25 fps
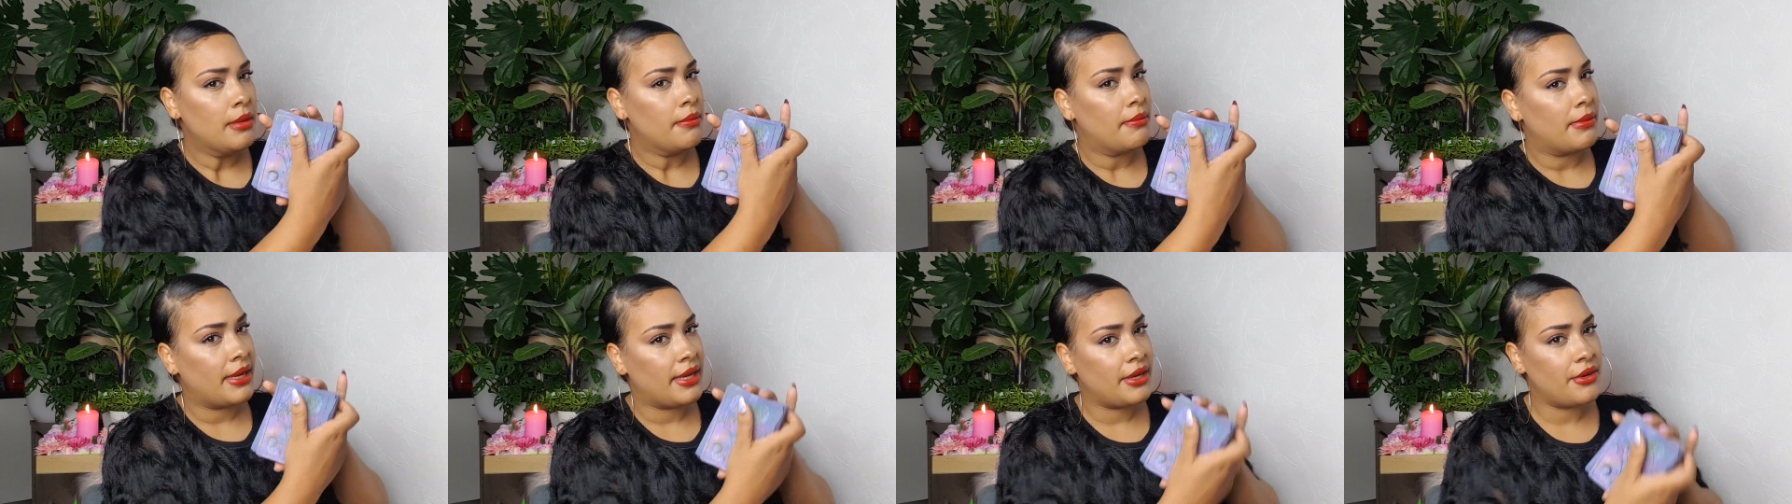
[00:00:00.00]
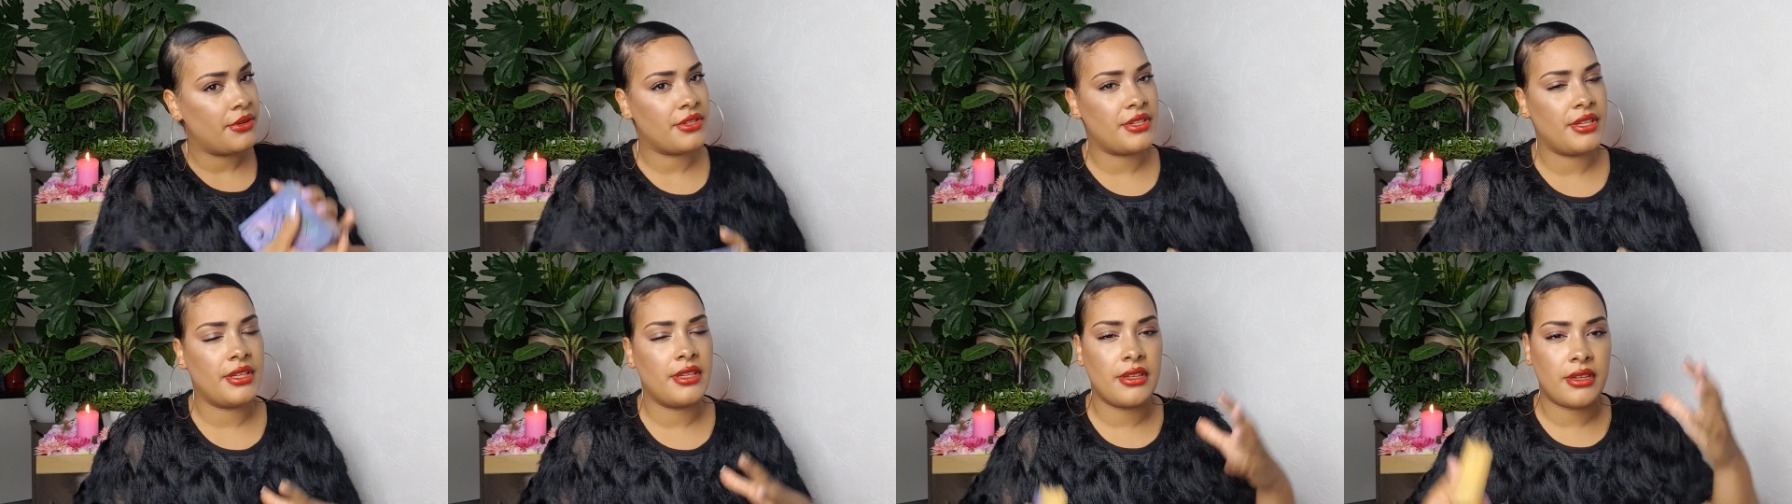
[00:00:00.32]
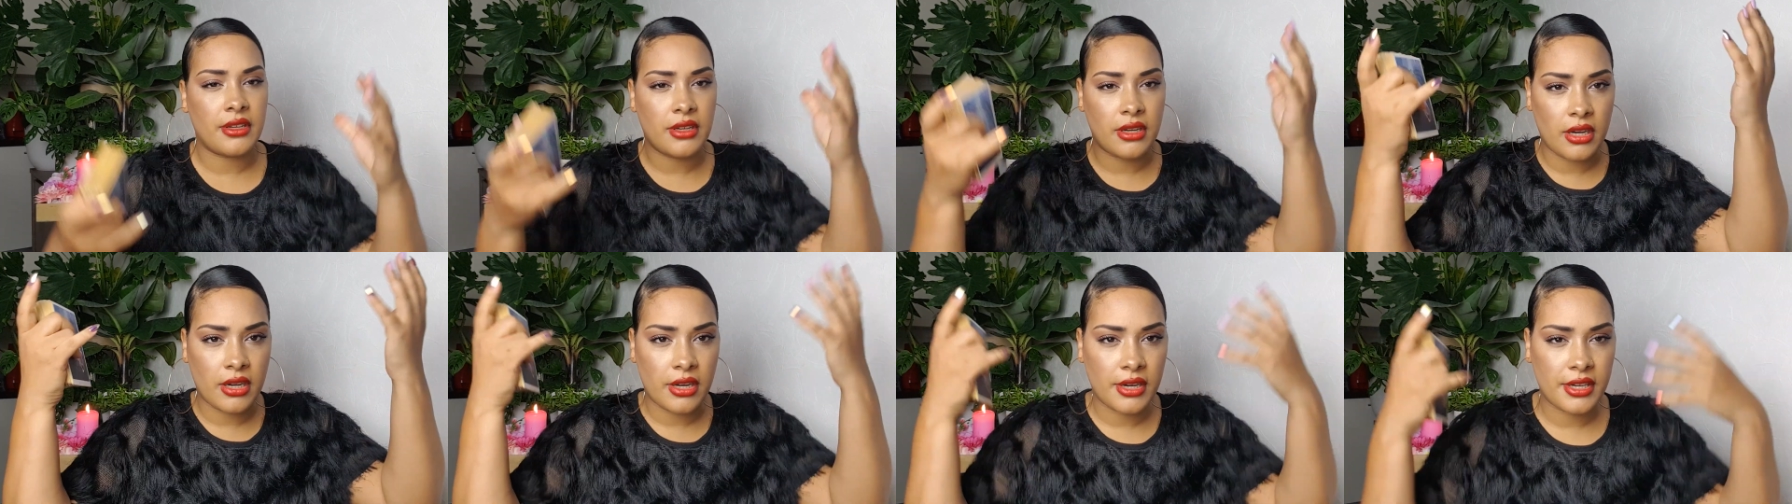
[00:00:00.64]
by using the
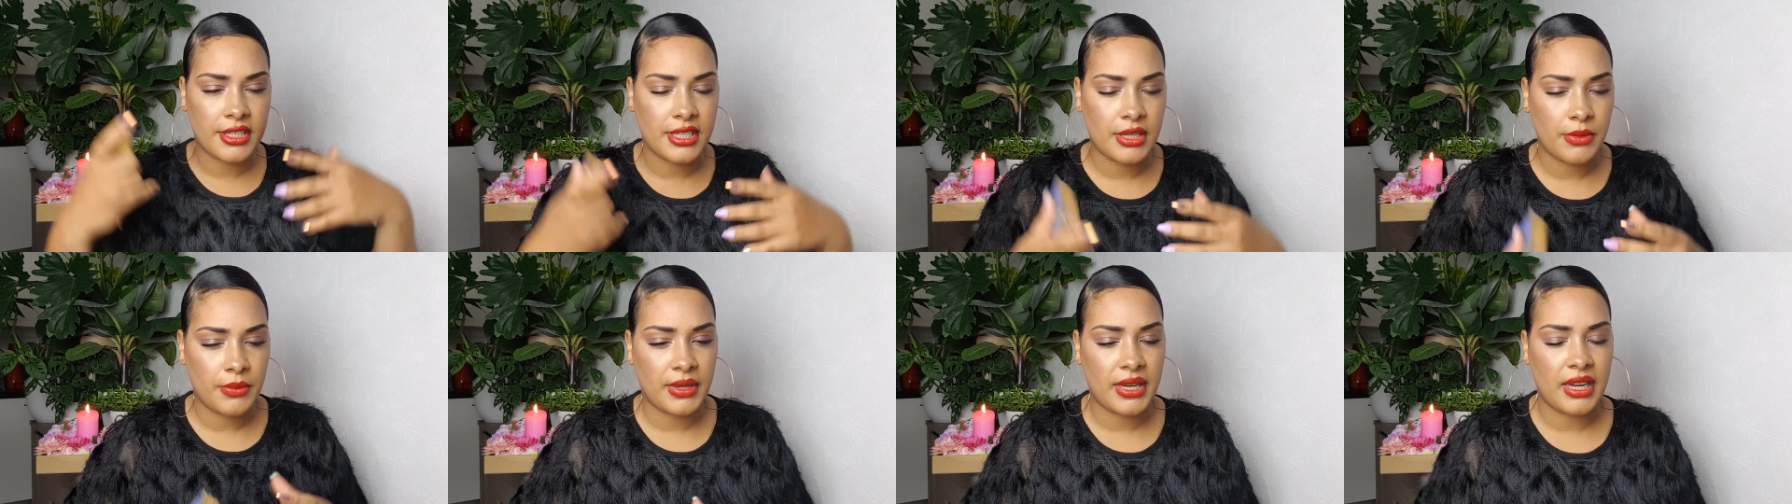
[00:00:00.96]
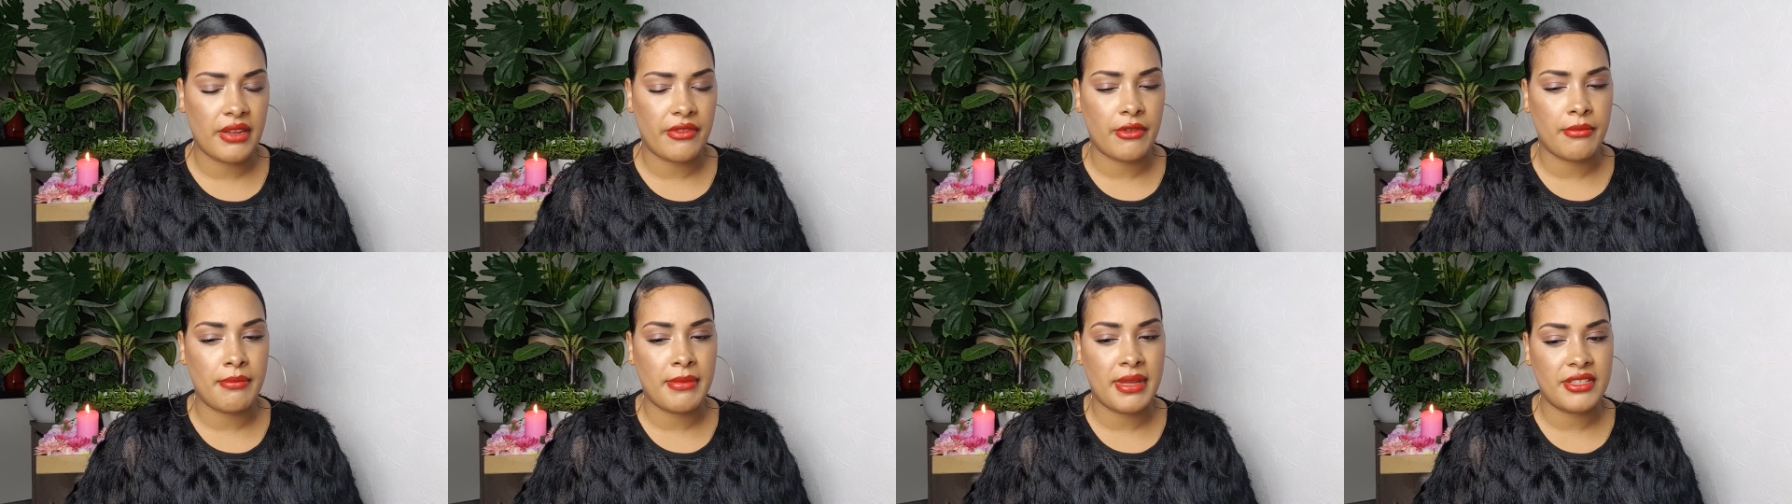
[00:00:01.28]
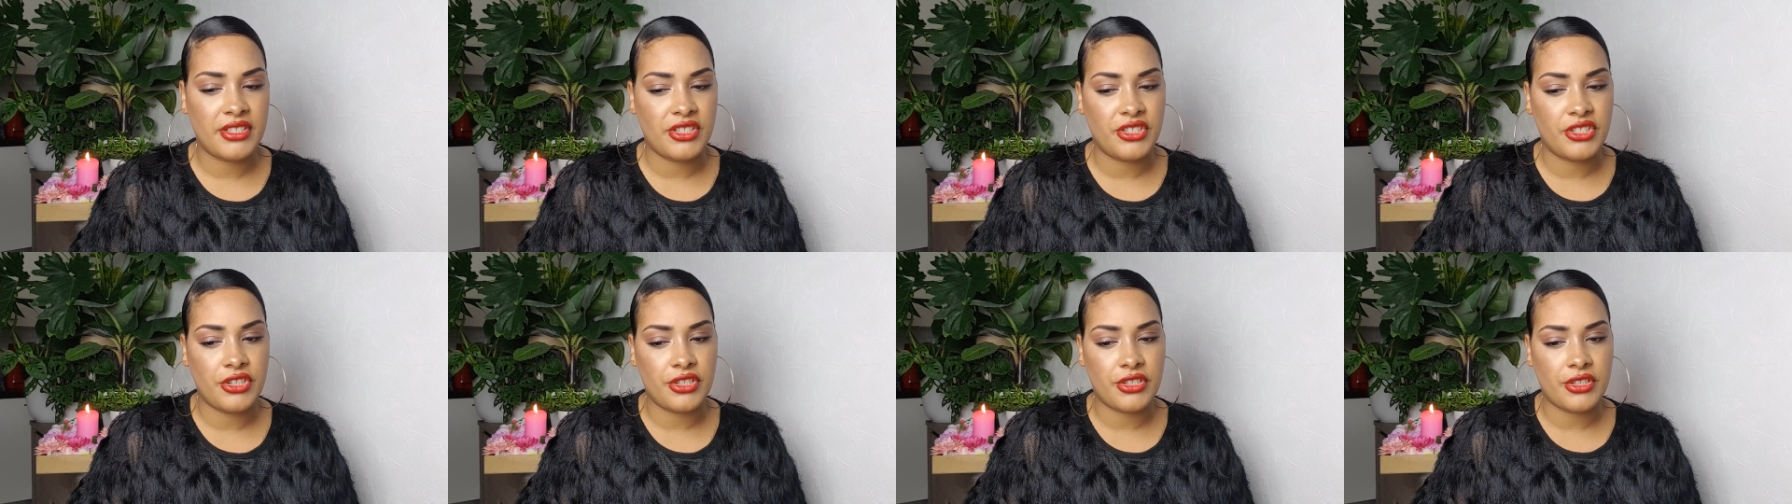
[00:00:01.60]
cards and whatever
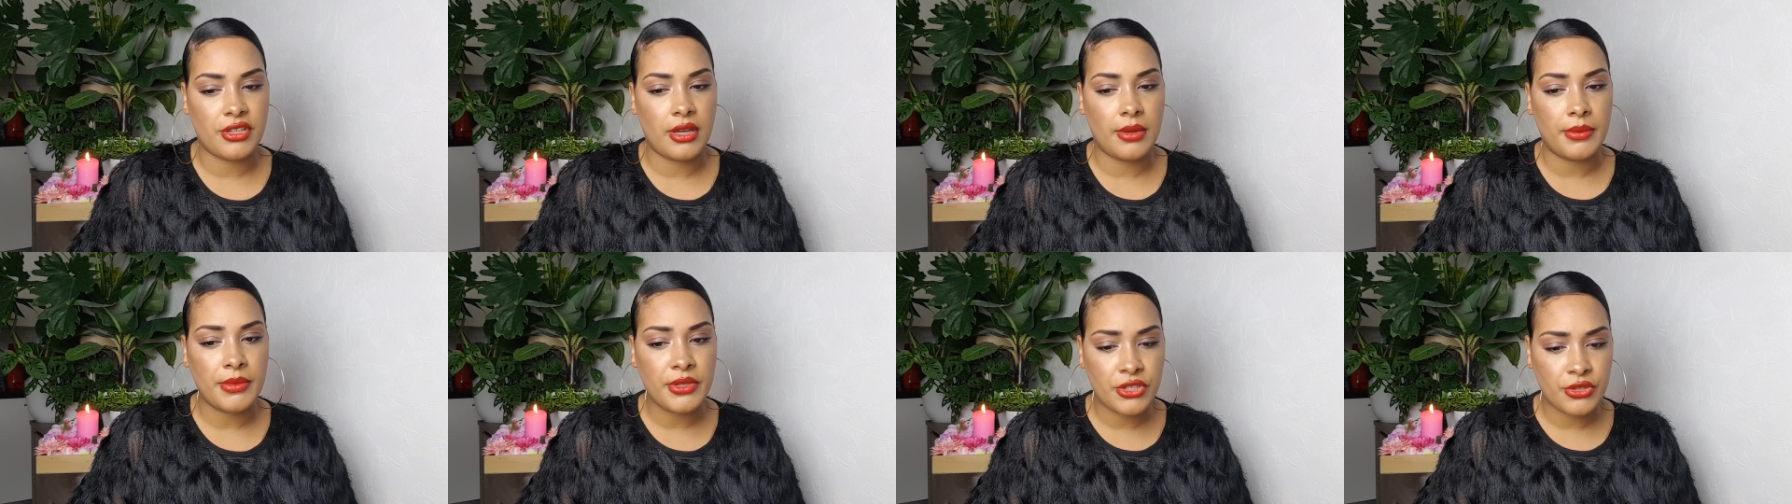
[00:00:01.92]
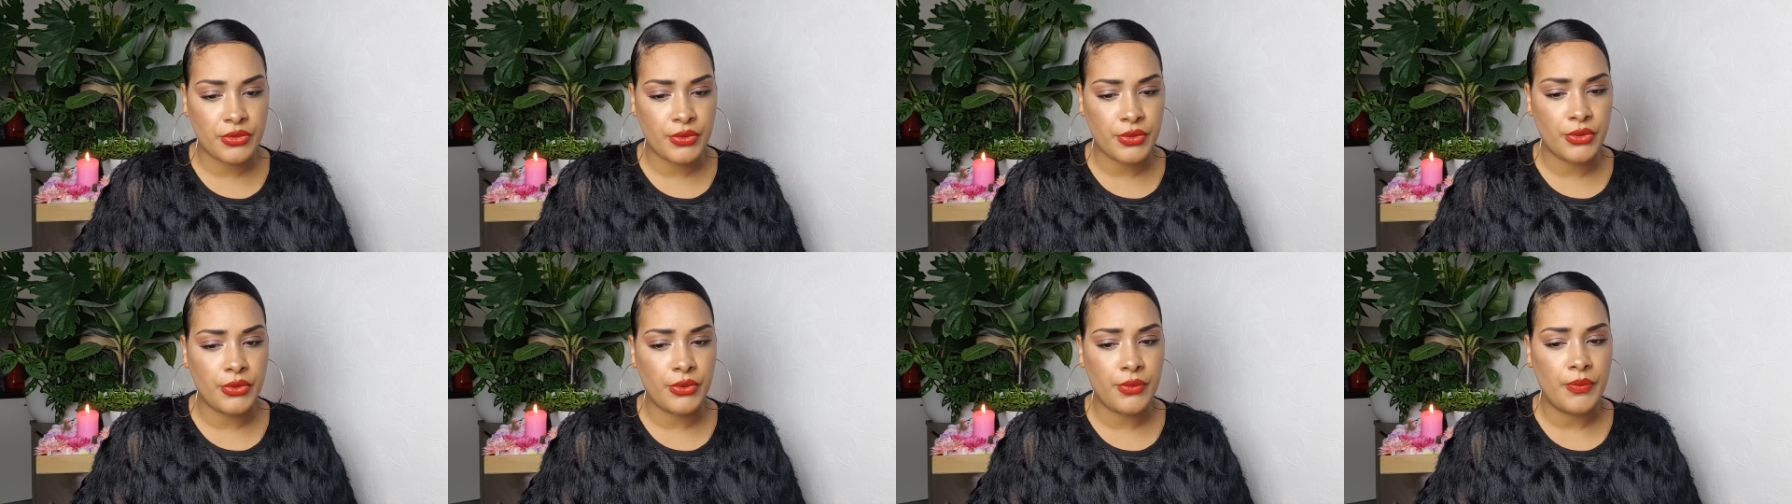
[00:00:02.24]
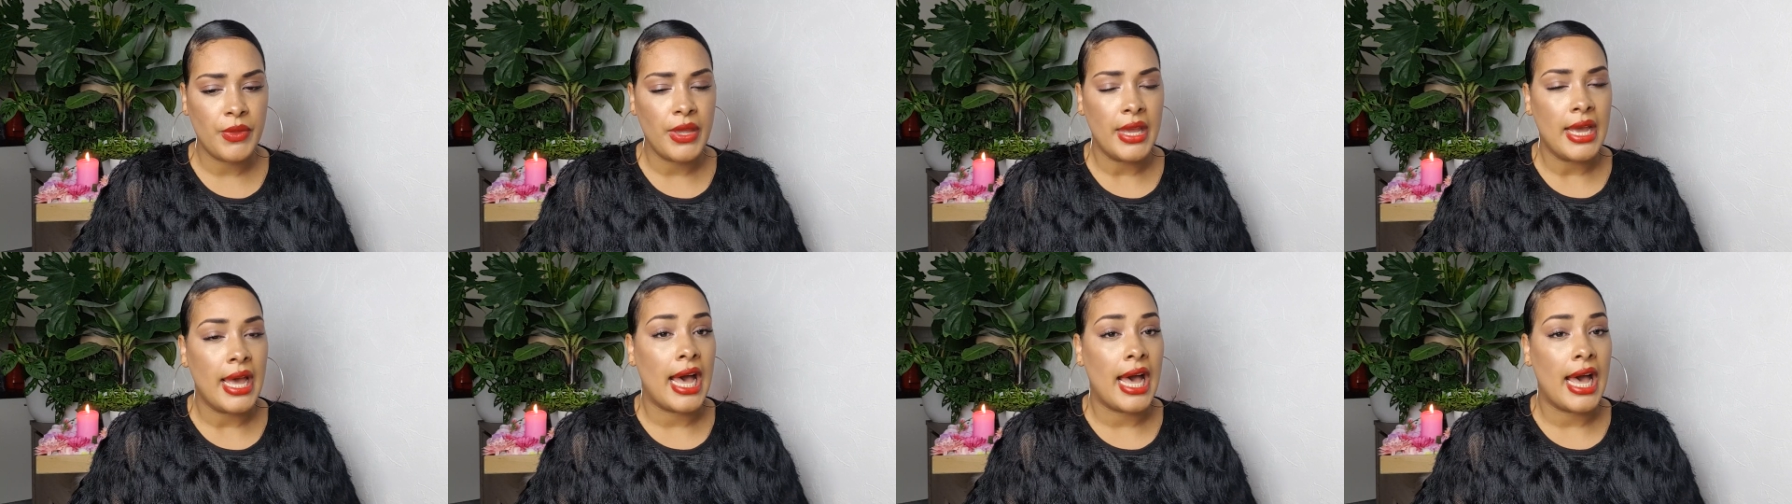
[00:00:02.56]
messages come through